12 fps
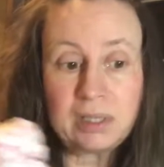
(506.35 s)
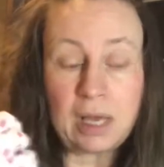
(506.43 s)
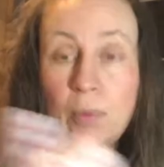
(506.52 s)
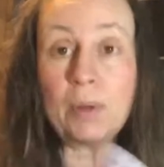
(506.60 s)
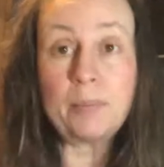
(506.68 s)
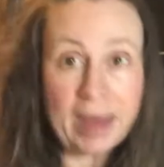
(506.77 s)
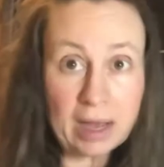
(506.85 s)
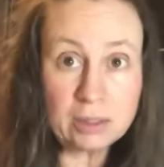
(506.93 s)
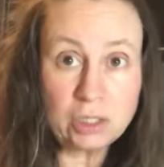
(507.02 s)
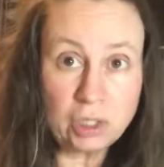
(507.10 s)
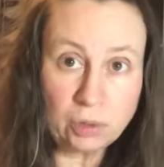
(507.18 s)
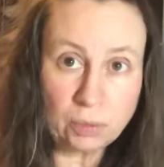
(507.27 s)
they went back
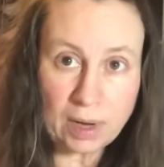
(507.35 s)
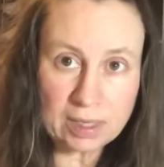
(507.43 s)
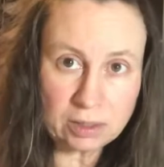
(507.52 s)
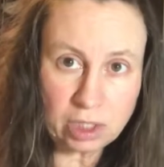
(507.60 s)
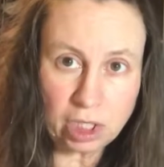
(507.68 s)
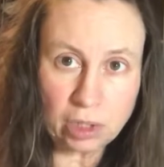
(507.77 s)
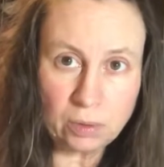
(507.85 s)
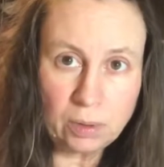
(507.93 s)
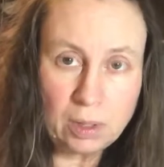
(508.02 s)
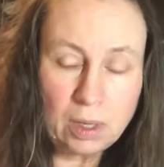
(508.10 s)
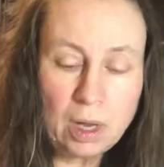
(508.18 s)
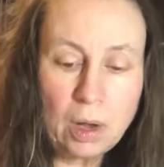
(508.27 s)
to the rescue.
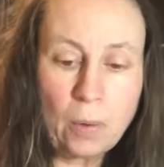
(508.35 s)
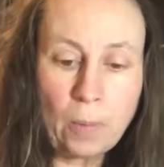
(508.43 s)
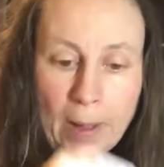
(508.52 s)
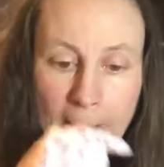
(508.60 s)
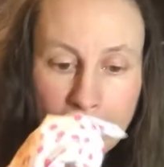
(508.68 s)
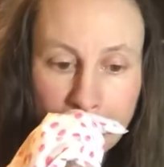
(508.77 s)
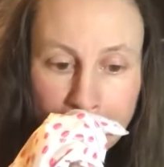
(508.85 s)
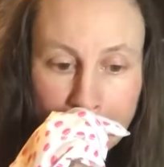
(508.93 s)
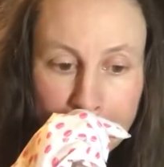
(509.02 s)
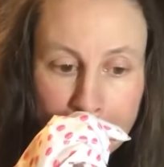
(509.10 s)
Well,